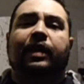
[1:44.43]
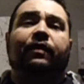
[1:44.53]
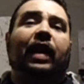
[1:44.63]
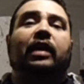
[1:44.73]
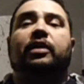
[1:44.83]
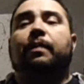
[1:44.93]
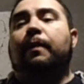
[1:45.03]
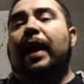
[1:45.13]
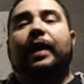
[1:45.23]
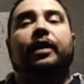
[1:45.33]
even actually
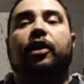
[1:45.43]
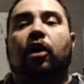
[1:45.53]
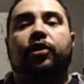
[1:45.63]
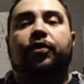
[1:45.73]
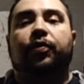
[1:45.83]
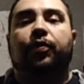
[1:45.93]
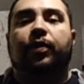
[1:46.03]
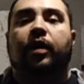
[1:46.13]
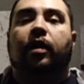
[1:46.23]
making a cartoon